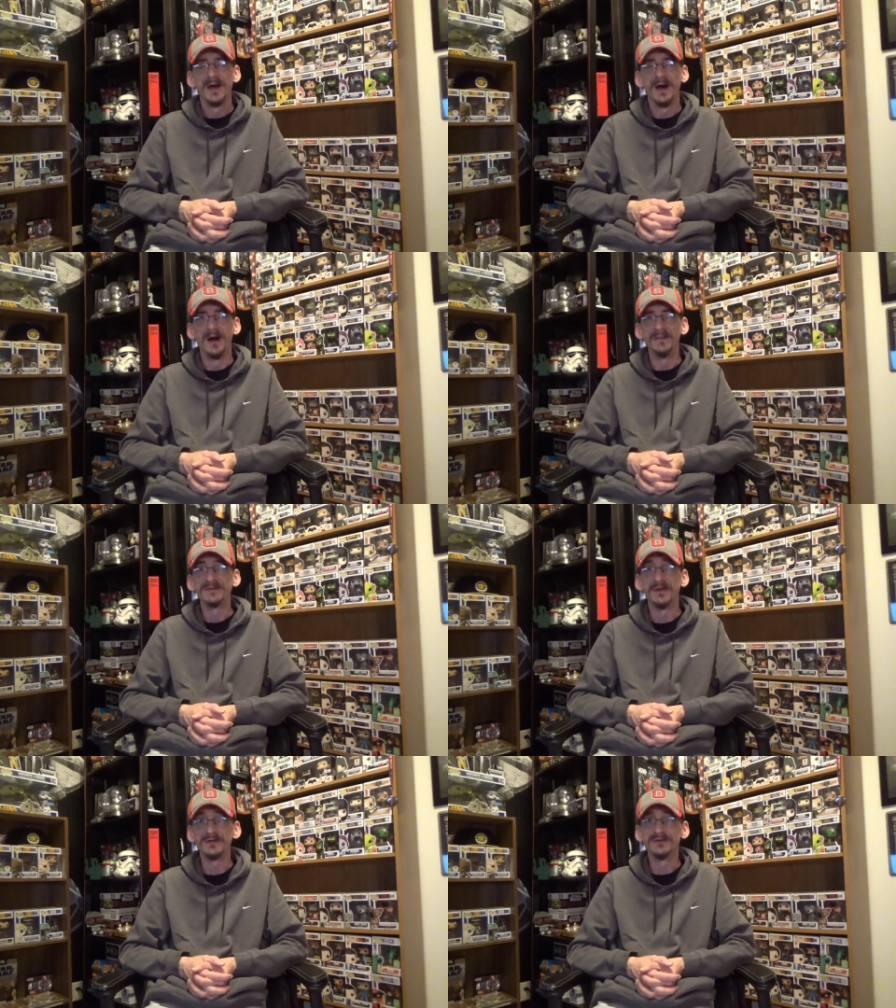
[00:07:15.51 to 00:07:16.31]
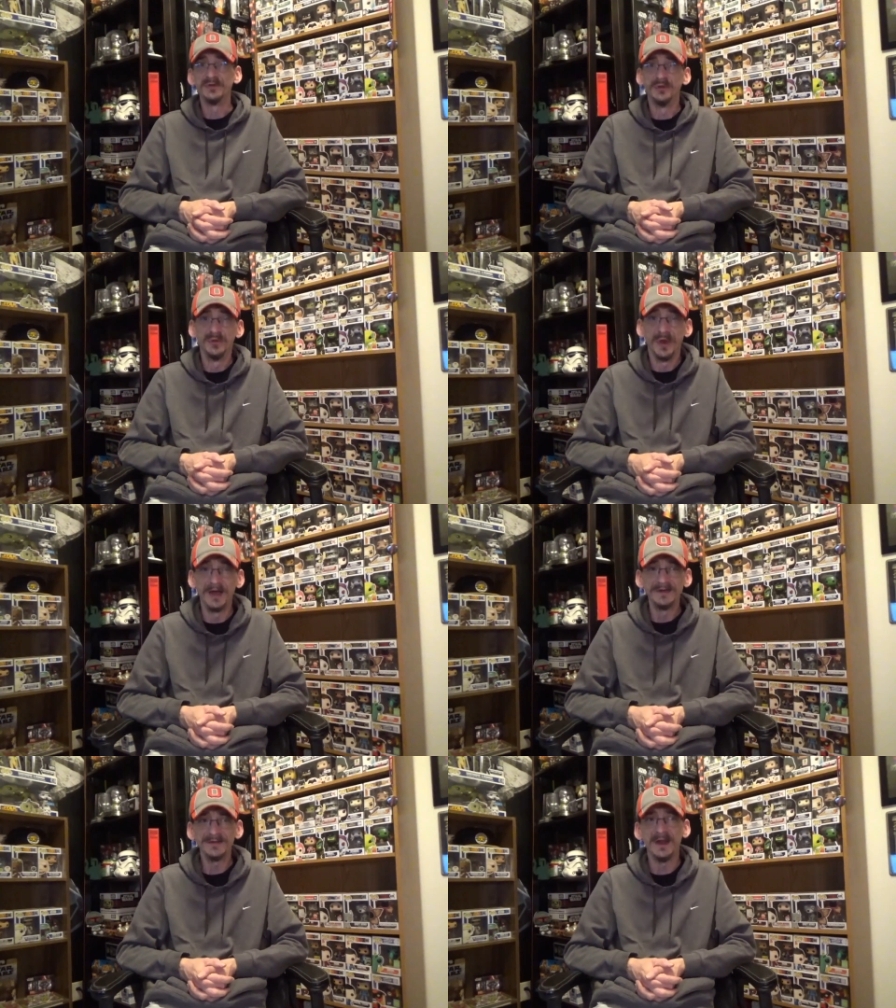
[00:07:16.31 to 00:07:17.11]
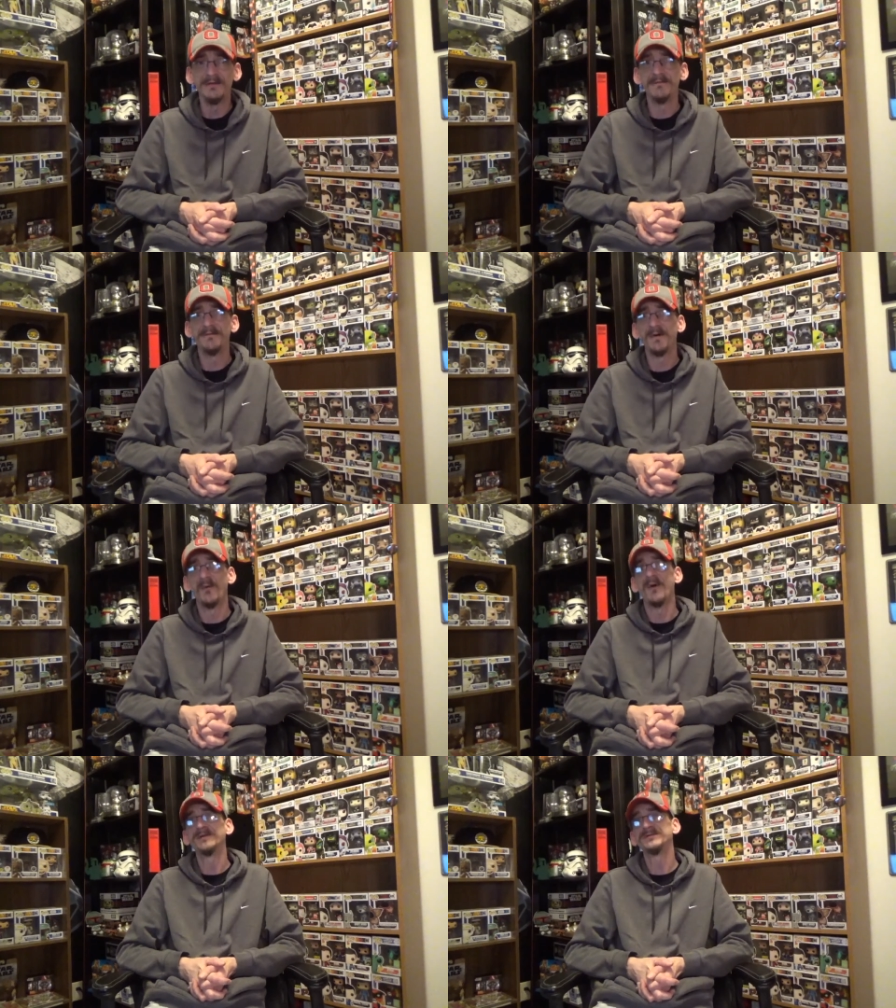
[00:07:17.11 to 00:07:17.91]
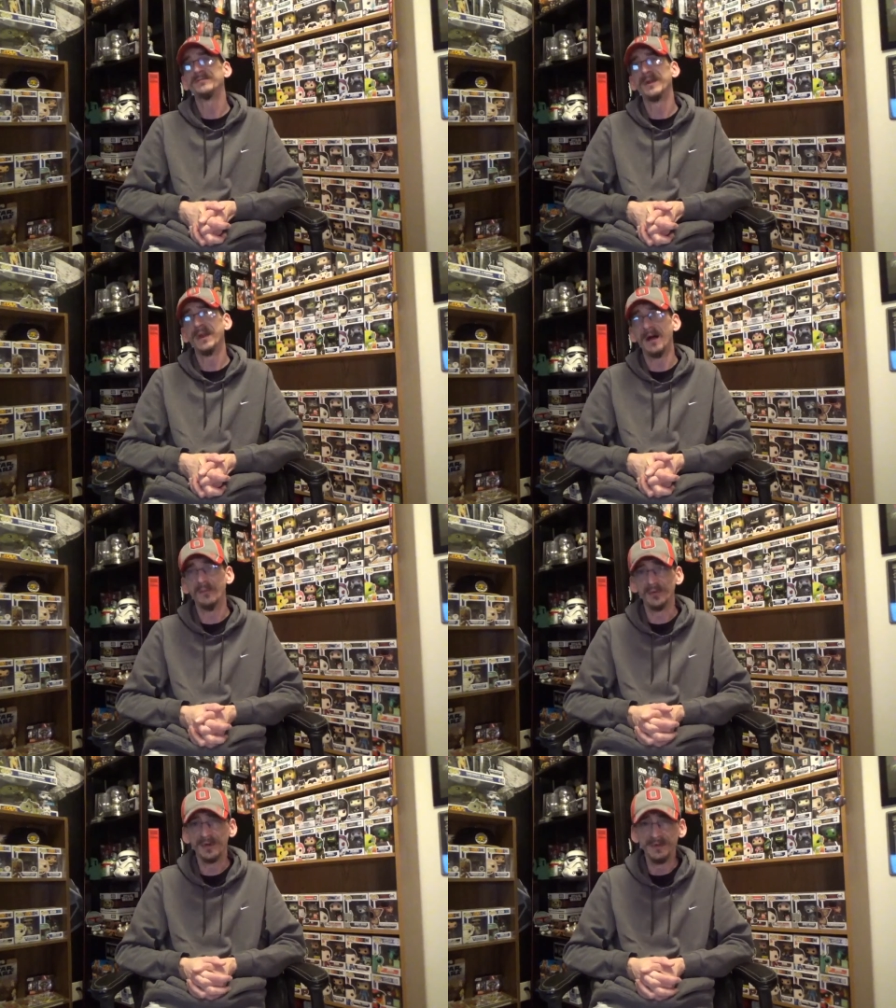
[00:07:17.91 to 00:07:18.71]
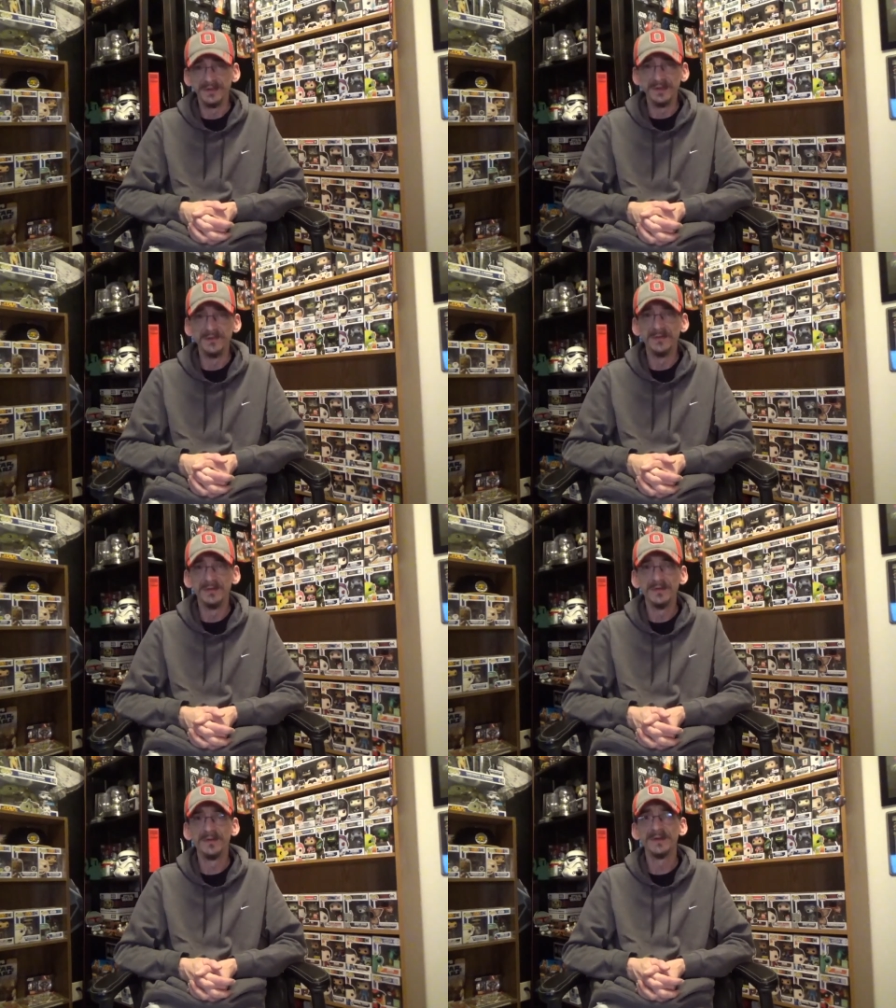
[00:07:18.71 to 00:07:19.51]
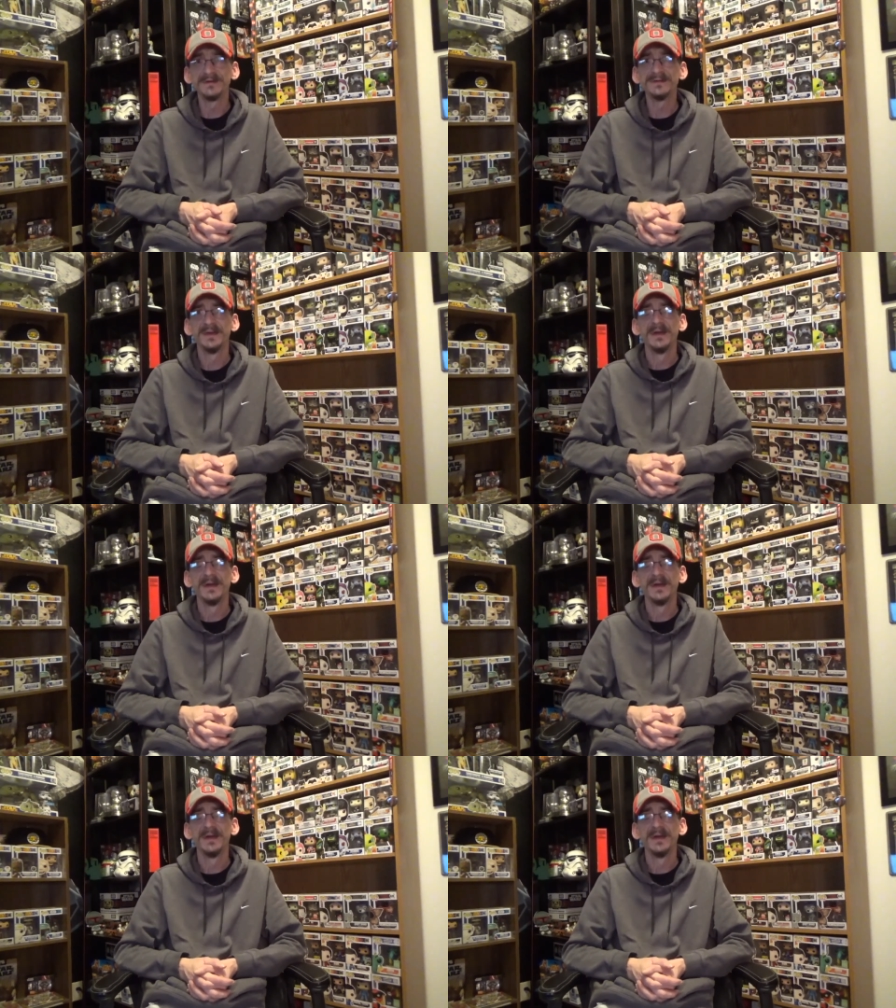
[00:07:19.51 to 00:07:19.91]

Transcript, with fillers: Um, as long as you guys are having fun watching me, I will continue to do this.